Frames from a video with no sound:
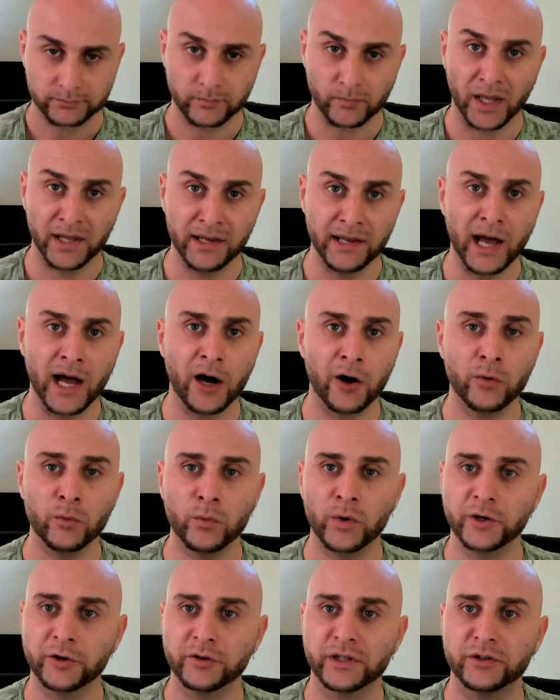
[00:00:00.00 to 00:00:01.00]
And now
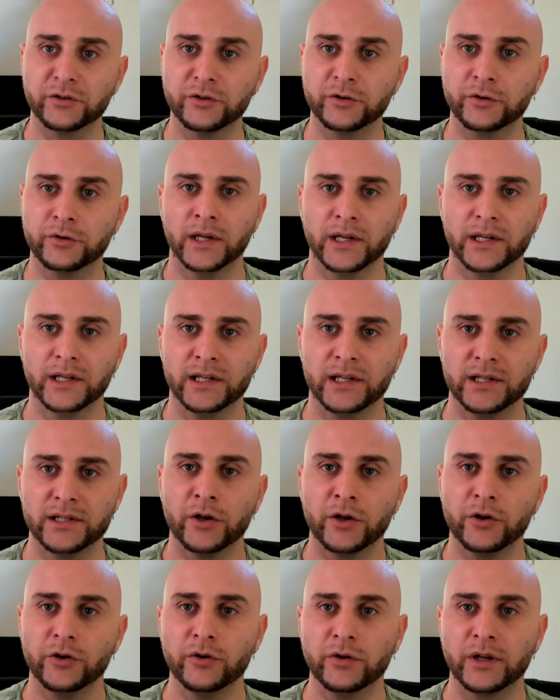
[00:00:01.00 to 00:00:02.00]
what you can do
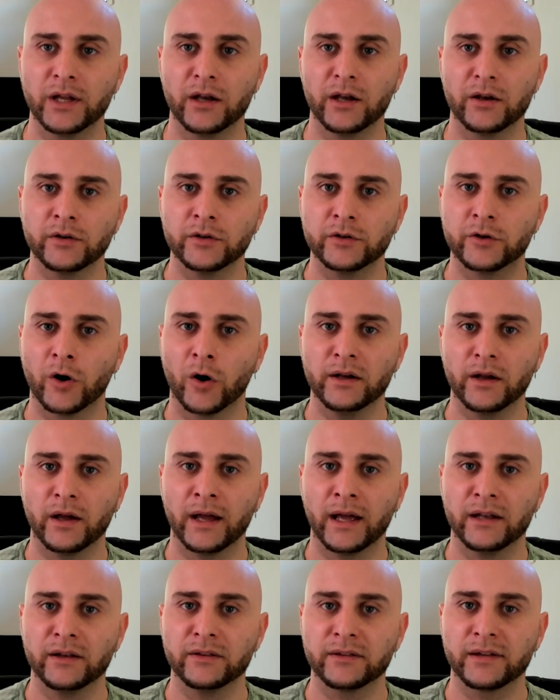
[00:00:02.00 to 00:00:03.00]
is you can go
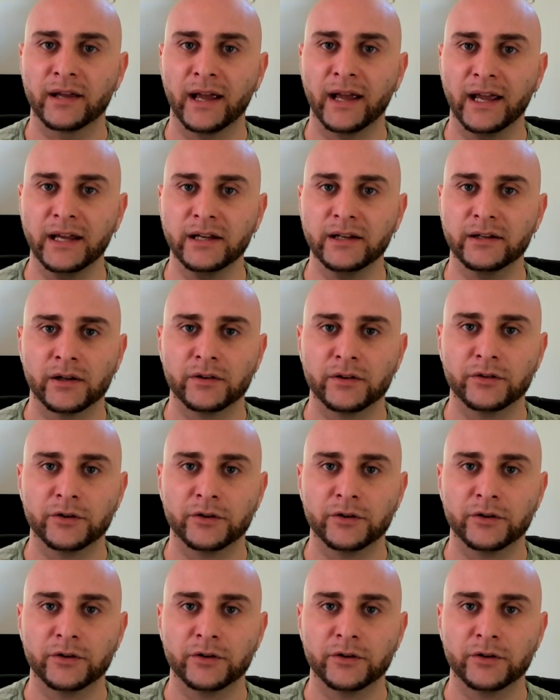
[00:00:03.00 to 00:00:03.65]
and take the